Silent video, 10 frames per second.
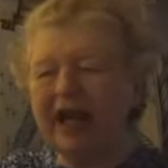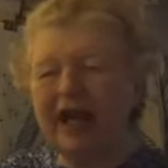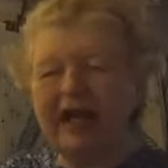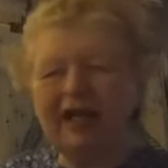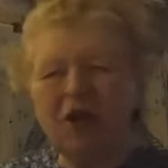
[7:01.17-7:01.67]

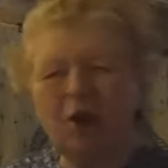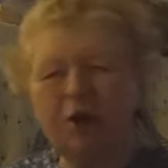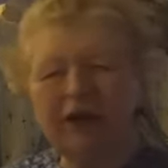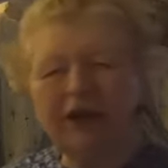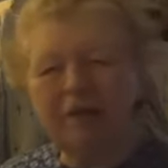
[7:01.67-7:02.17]
and
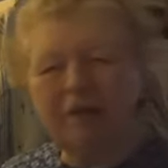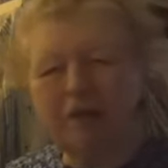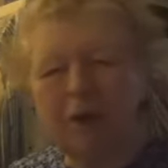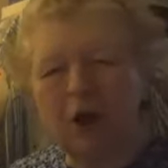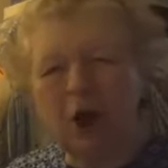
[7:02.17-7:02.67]
lowered him
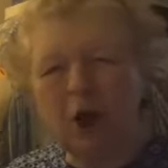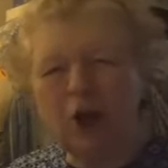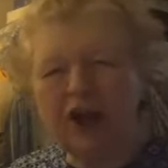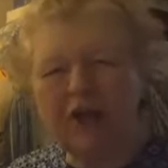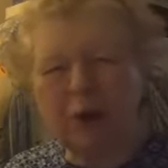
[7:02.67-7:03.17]
through a hole
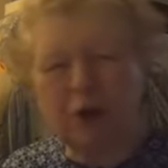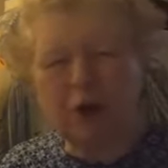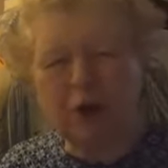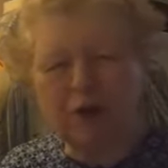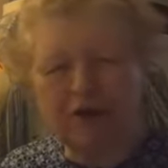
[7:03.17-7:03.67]
in the
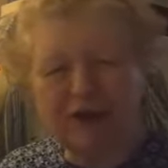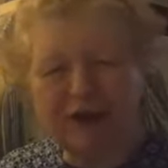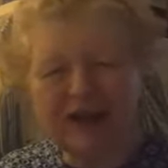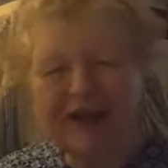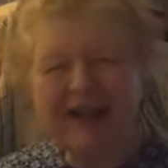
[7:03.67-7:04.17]
roof.
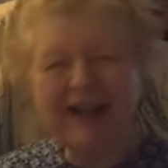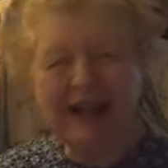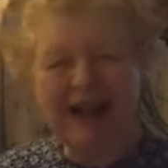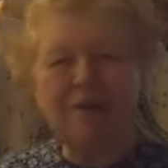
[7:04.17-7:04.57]
That